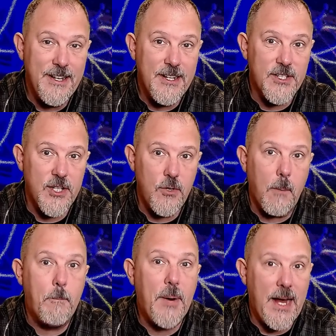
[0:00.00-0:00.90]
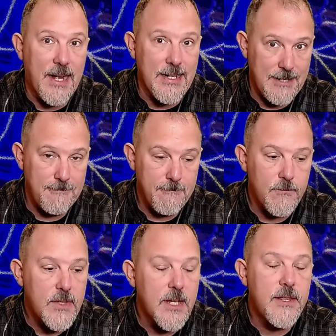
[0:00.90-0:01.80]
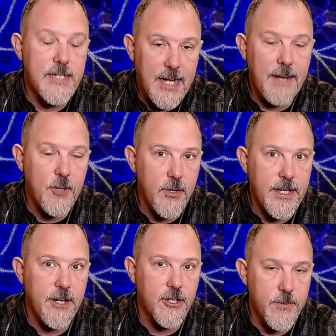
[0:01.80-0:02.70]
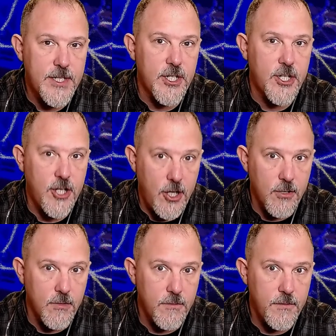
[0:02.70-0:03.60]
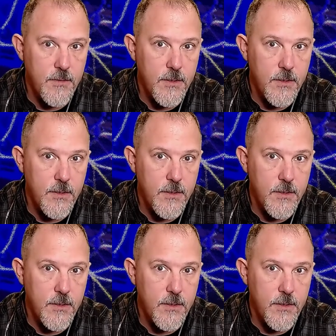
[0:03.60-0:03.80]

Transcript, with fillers: So, but the time current characteristic curve